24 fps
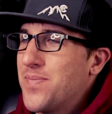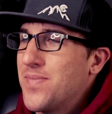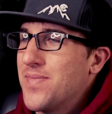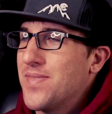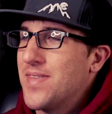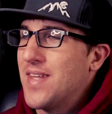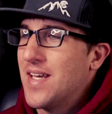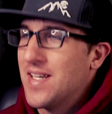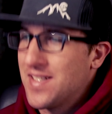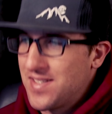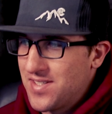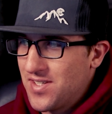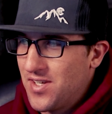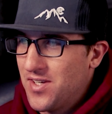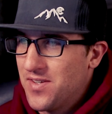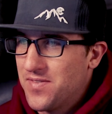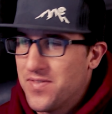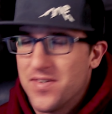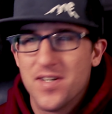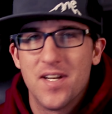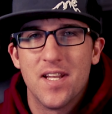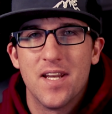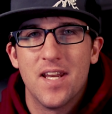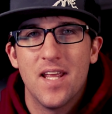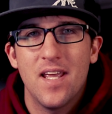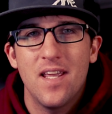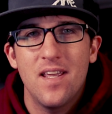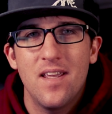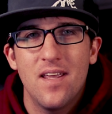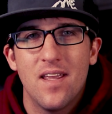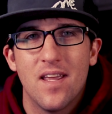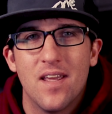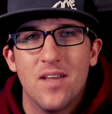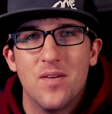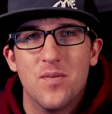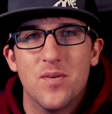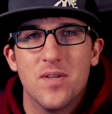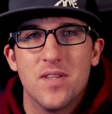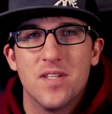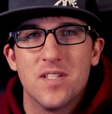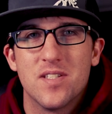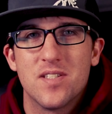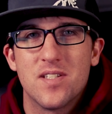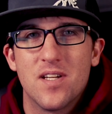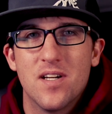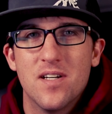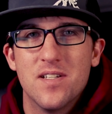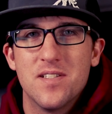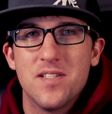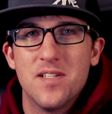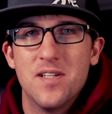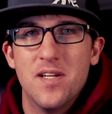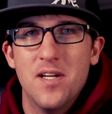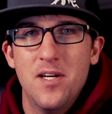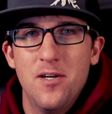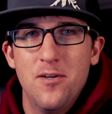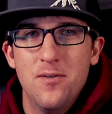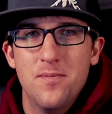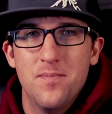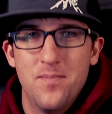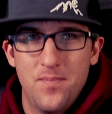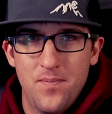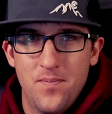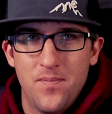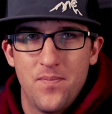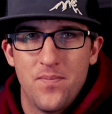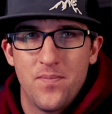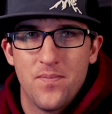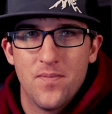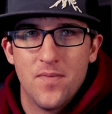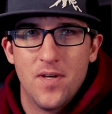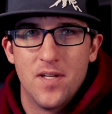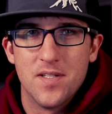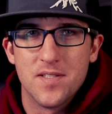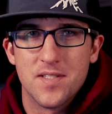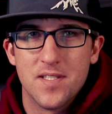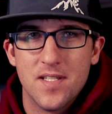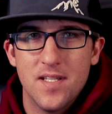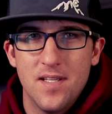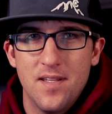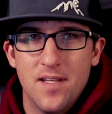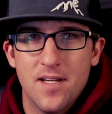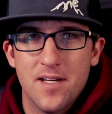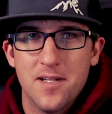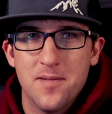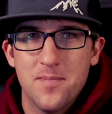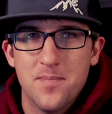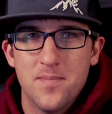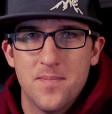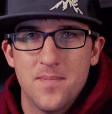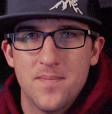That's all for today, and when the stars are out, I'll see you there.